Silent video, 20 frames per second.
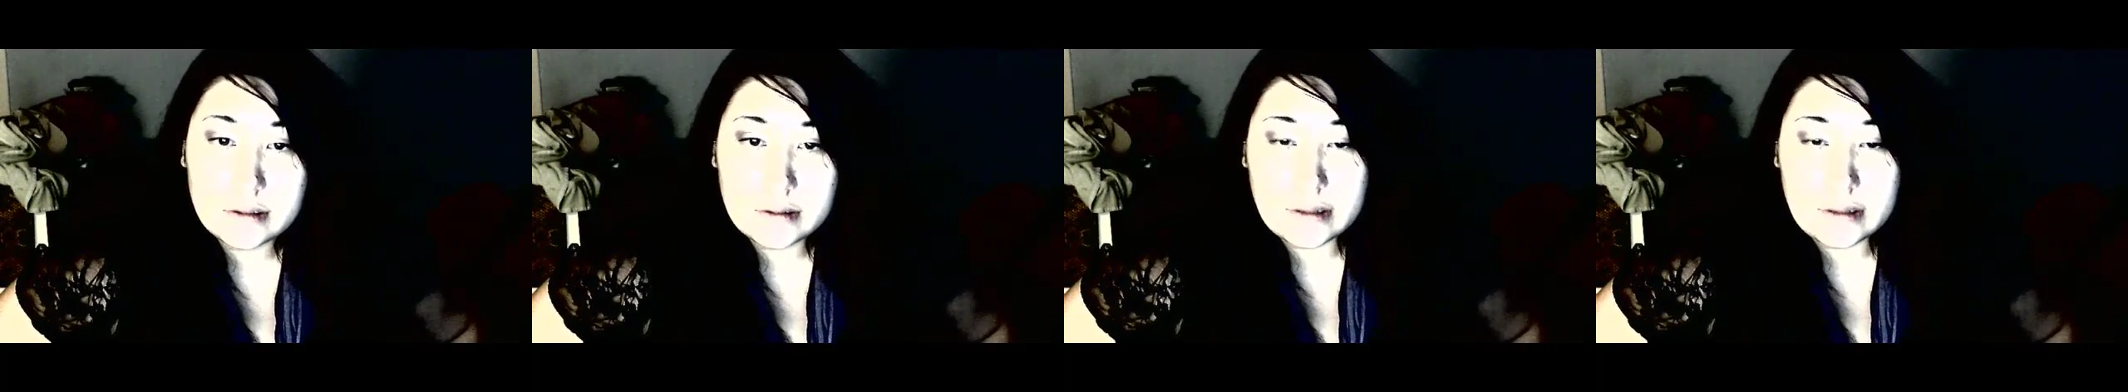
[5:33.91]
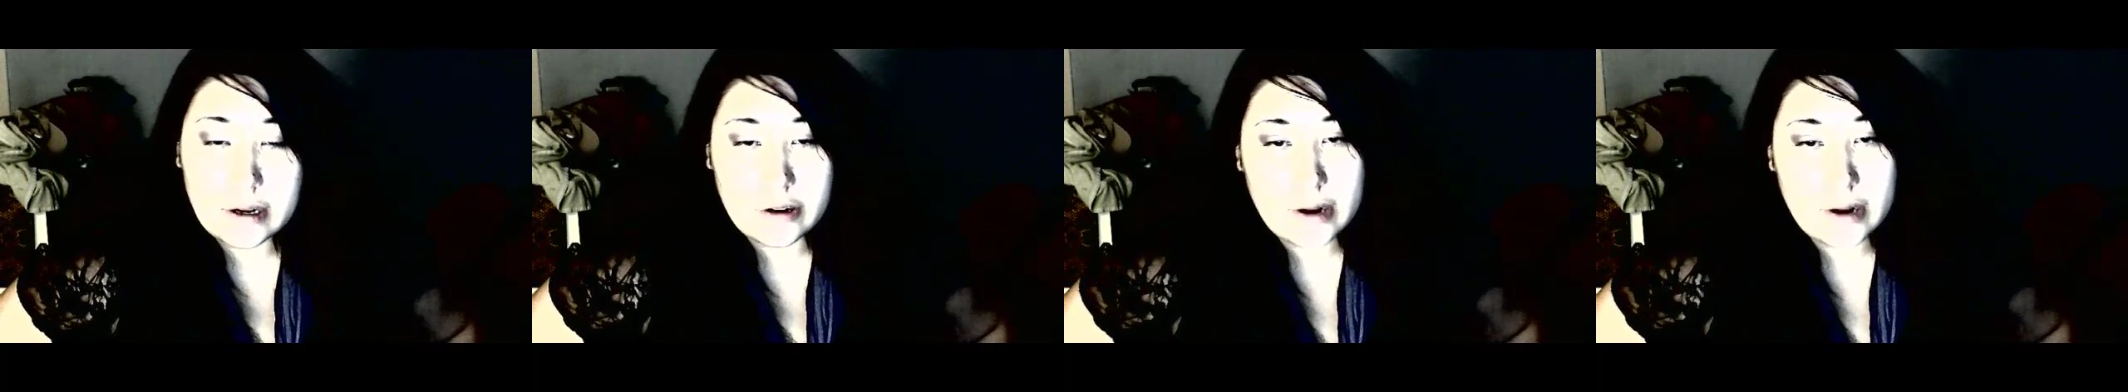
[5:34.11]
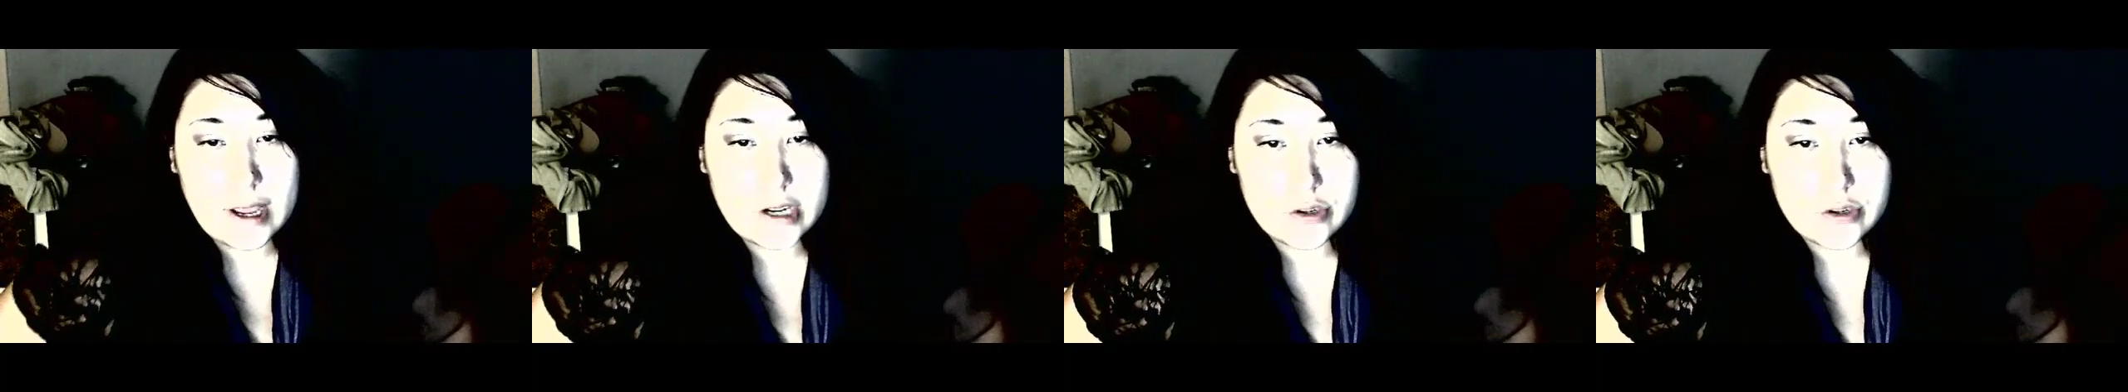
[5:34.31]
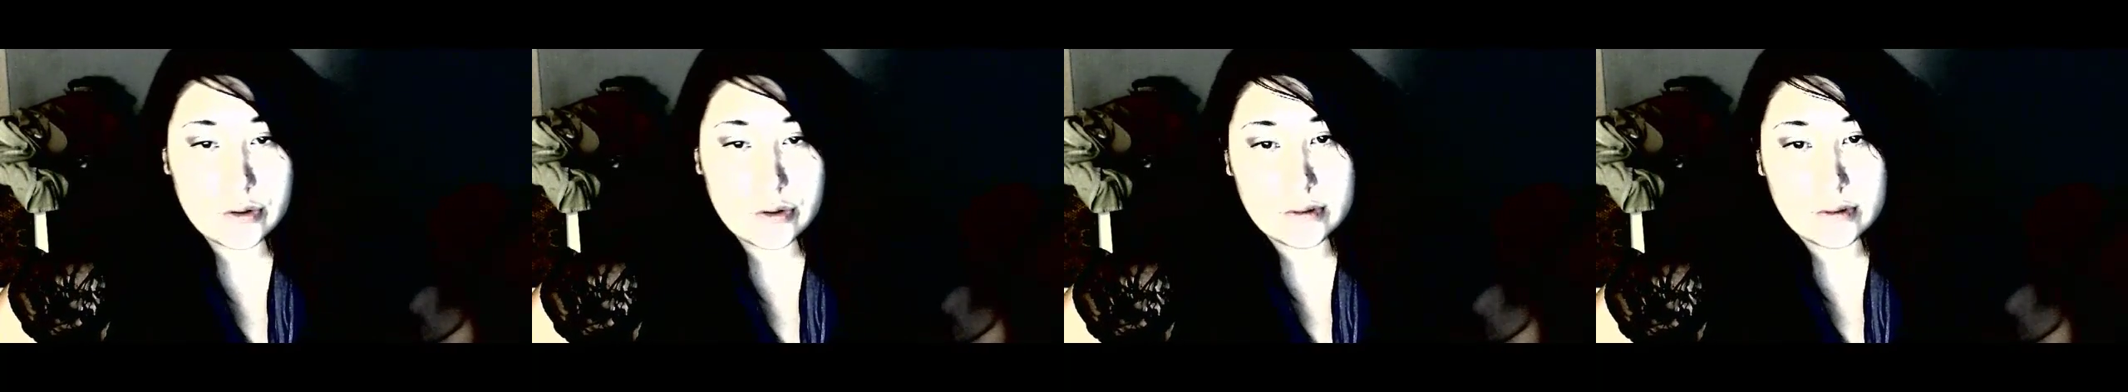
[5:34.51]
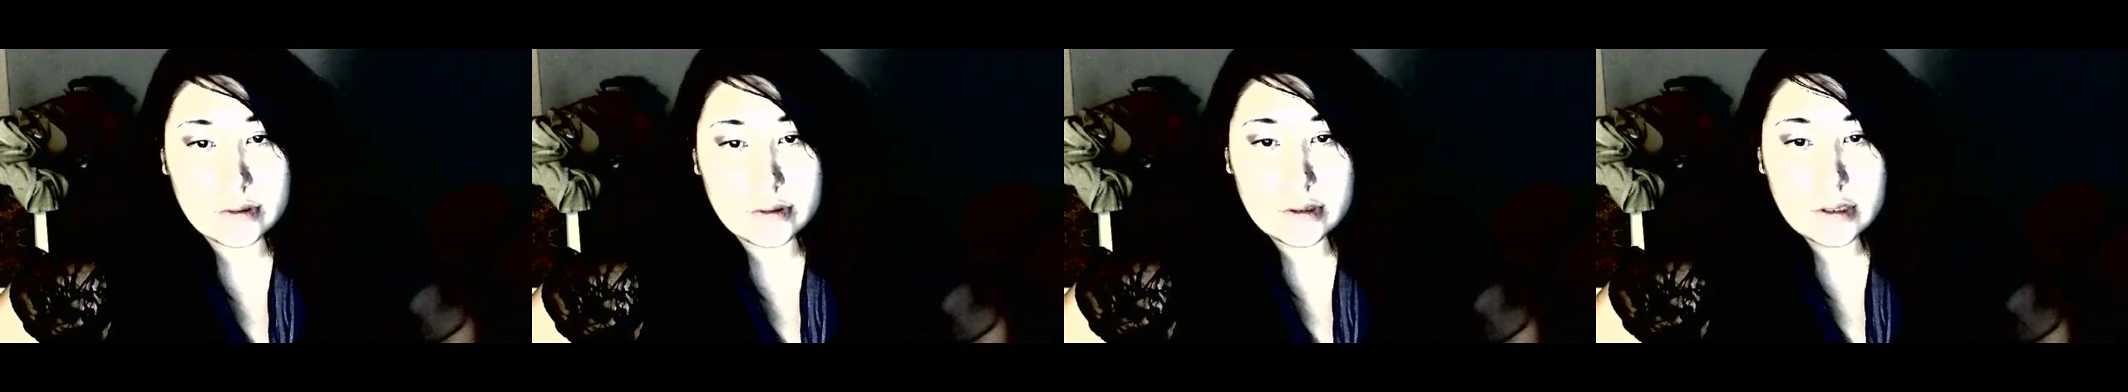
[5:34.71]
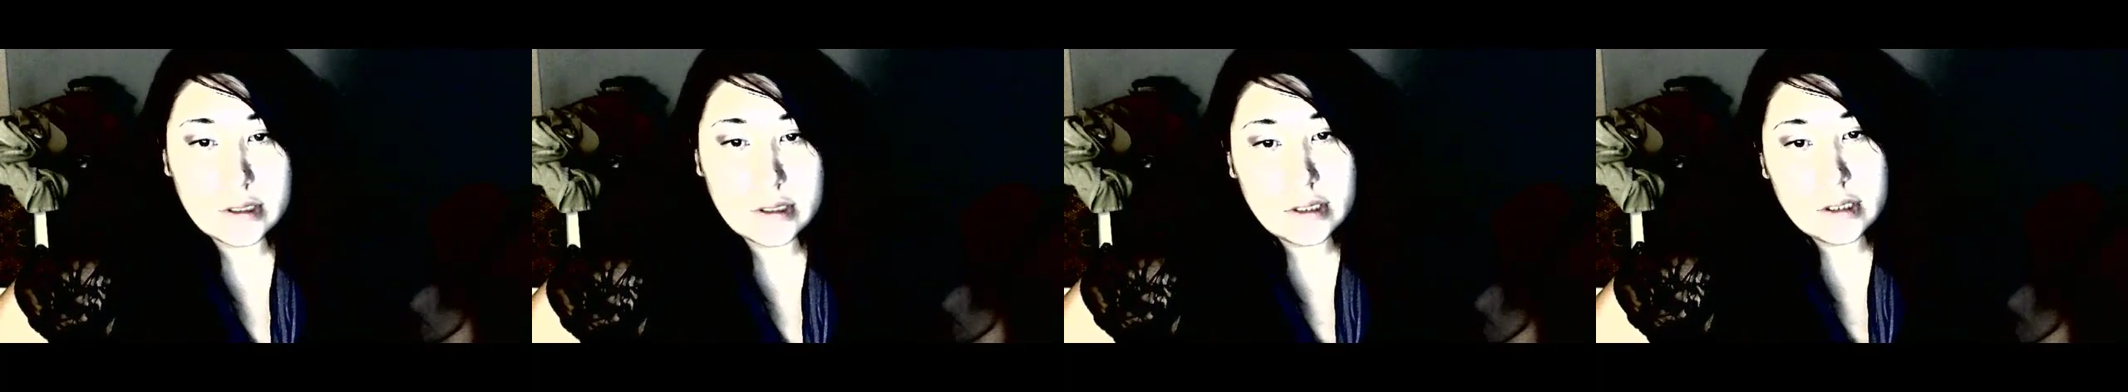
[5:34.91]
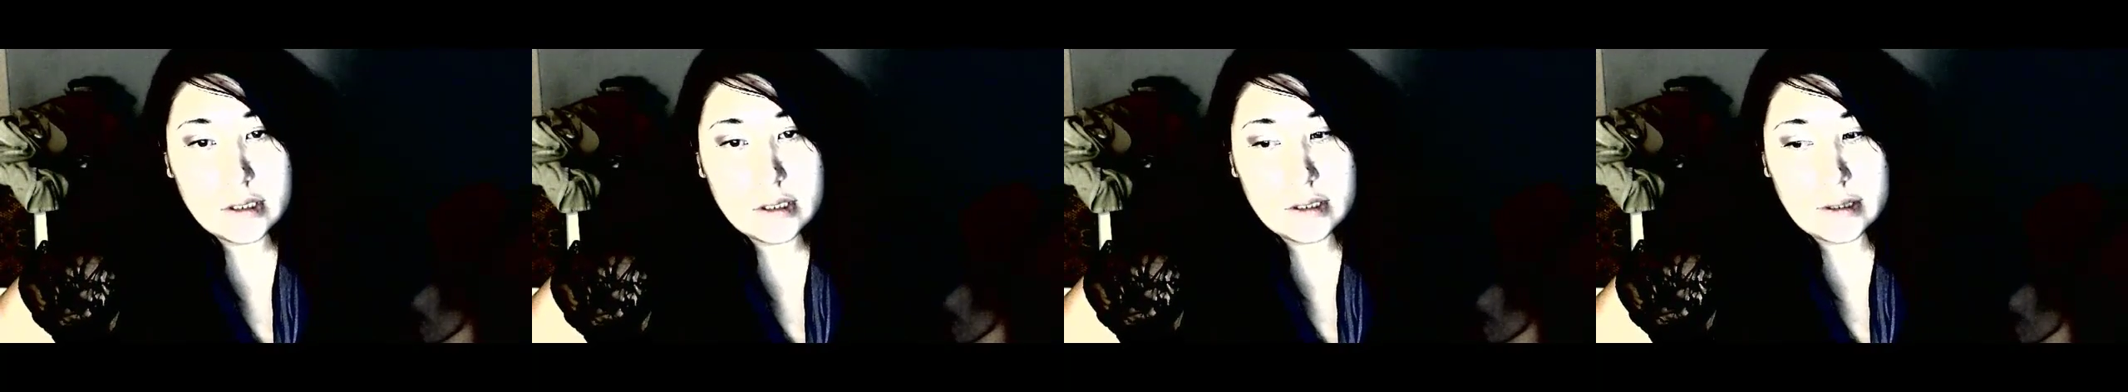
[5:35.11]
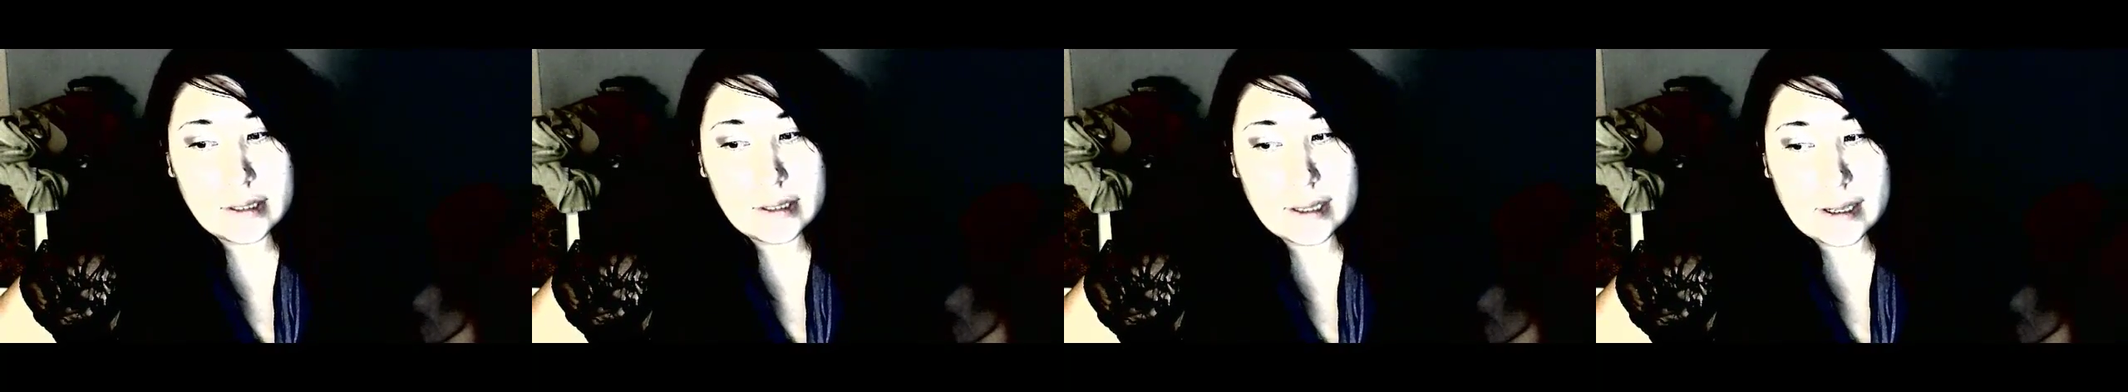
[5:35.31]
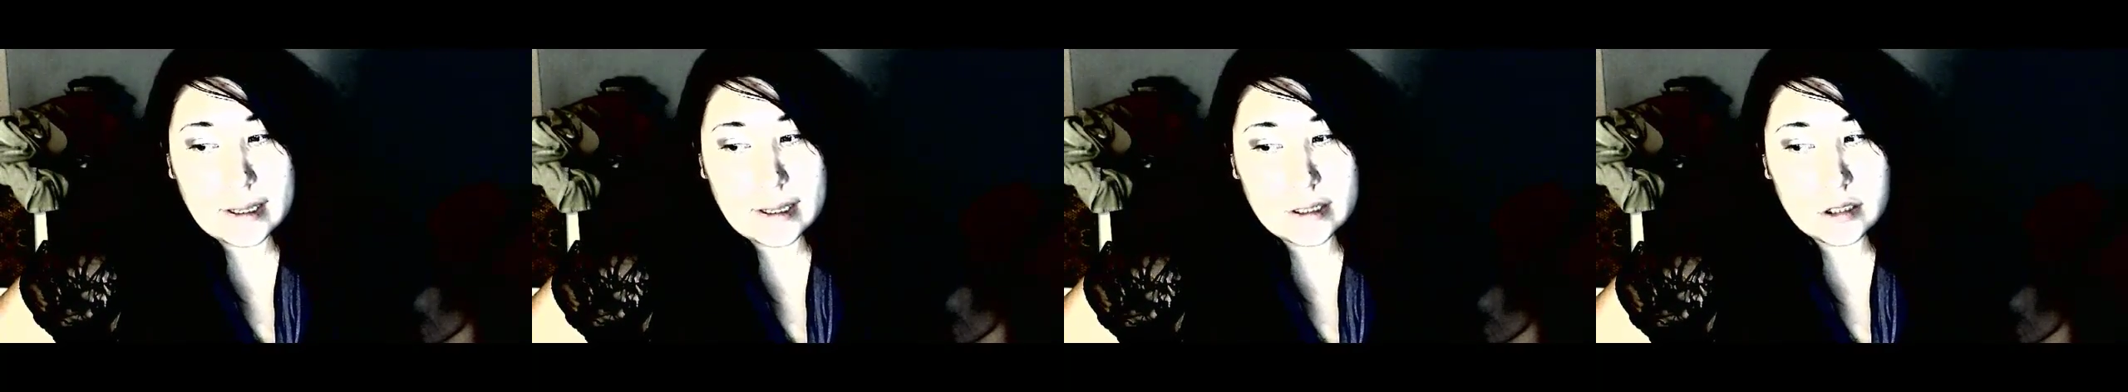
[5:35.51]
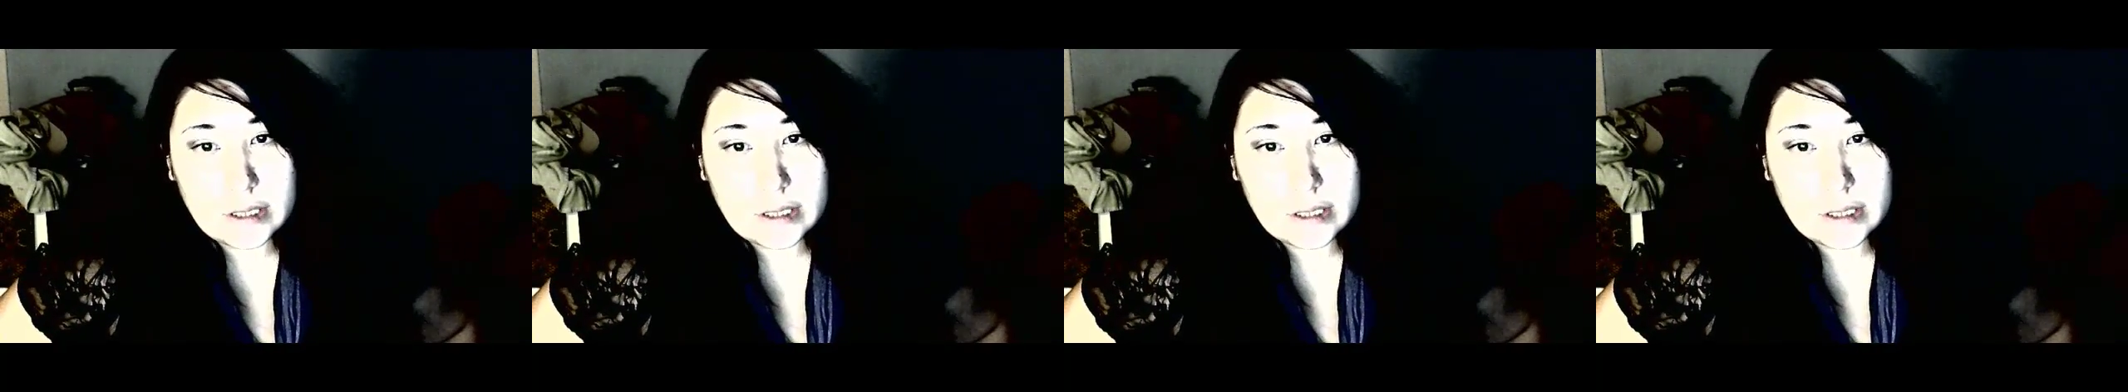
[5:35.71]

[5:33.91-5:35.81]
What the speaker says: They're natural, that